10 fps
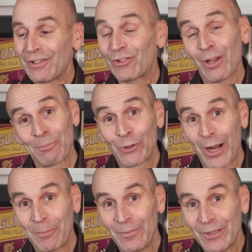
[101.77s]
some
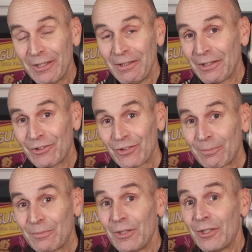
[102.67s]
rum and
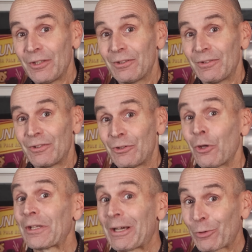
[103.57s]
some
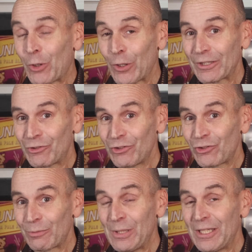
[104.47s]
non-alcoholic
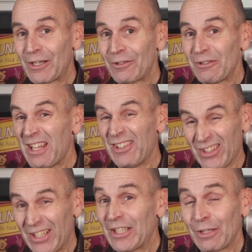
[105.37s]
ginger beer
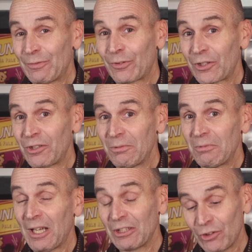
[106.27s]
isn't enough for you,
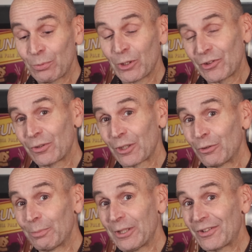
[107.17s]
and you just want to go a
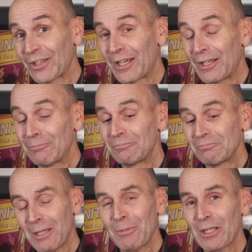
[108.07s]
little bit,
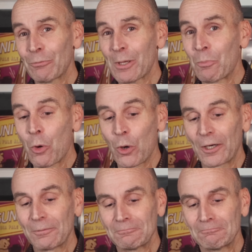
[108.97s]
maybe a little bit
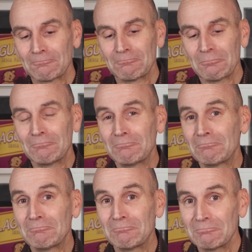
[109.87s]
more
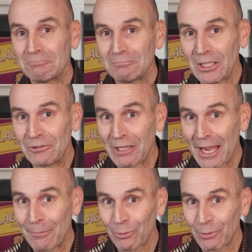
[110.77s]
in
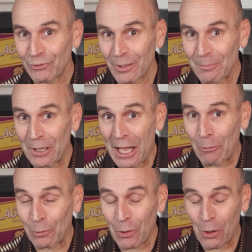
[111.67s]
depth with some
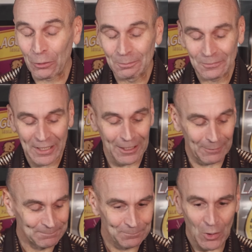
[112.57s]
alcohol.
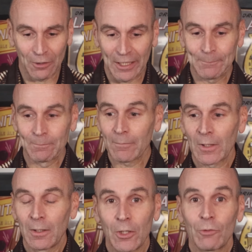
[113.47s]
Anyway, alright,
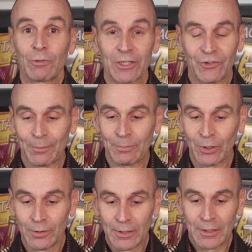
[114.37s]
really
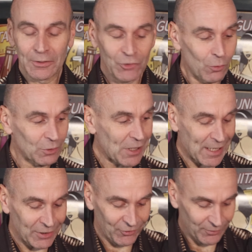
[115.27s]
simple, tall
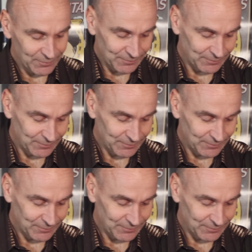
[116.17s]
glass.